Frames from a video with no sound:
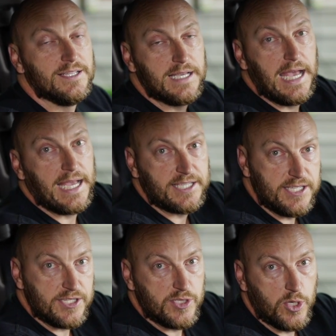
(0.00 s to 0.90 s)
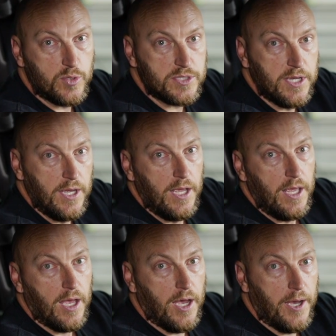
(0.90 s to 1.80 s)
to access those.
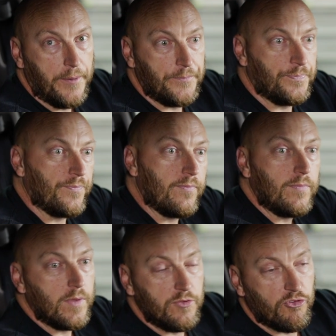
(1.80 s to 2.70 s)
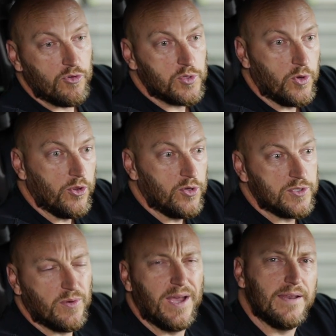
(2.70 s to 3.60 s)
So it's one of
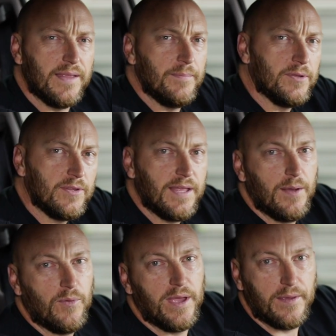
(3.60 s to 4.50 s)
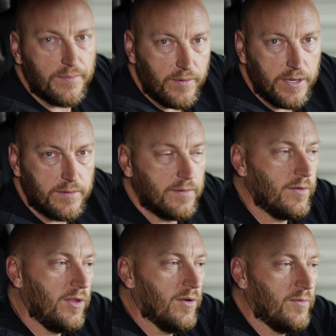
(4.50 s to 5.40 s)
those, why did they build it that way? Well,
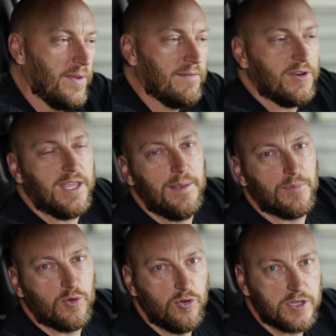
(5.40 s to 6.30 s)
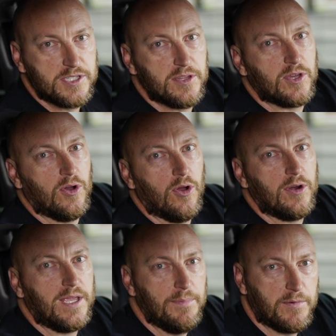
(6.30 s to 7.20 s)
to be able to keep the looks of the car
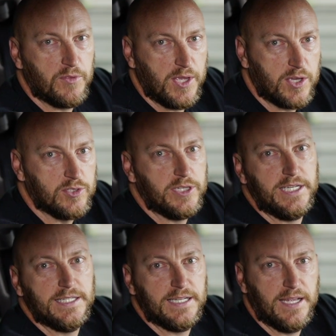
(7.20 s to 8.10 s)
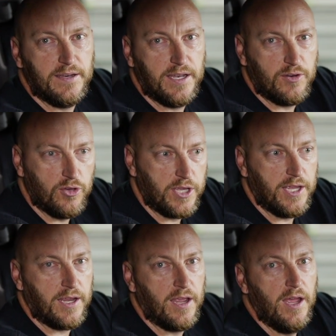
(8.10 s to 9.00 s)
and keep everything clean and
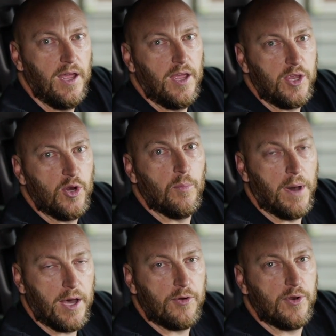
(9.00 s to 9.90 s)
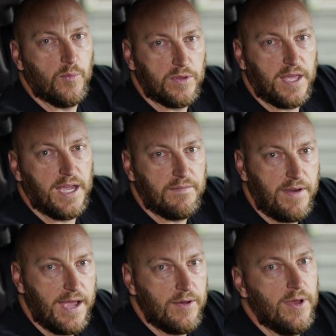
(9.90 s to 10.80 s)
looking, modern and what they have
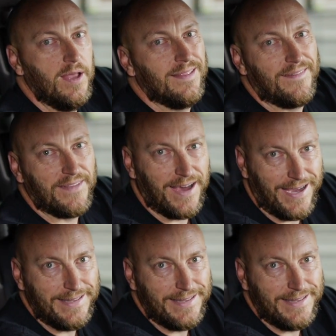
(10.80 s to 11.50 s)
now, they have to hide